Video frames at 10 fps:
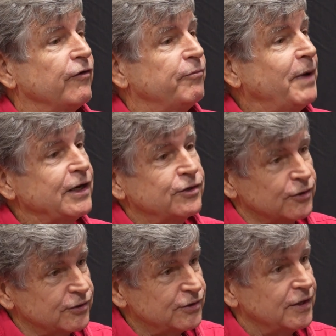
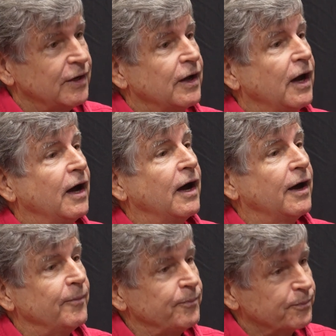painters,
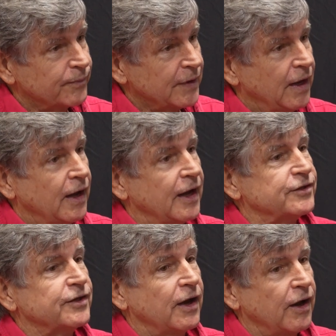
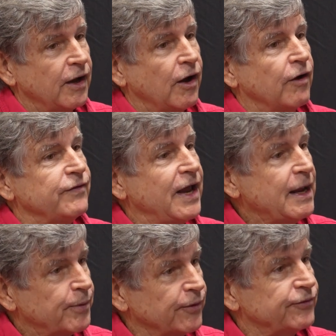of
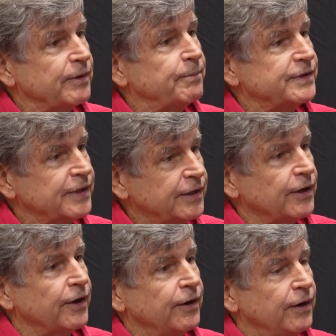Naples in
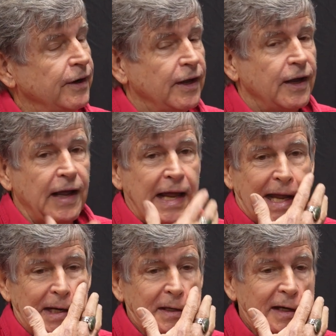particular.
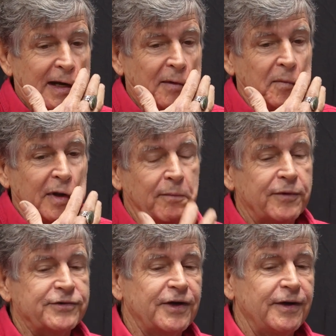And it
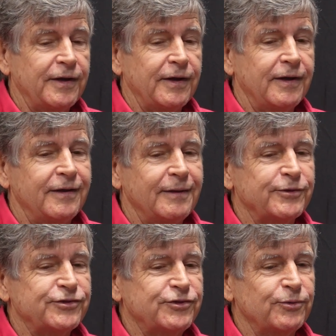
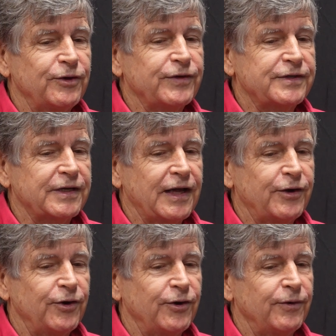was terrific to get
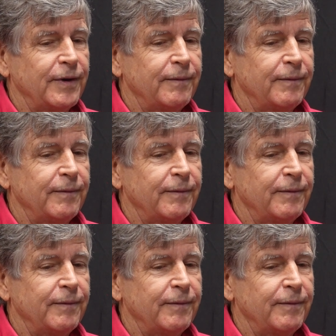her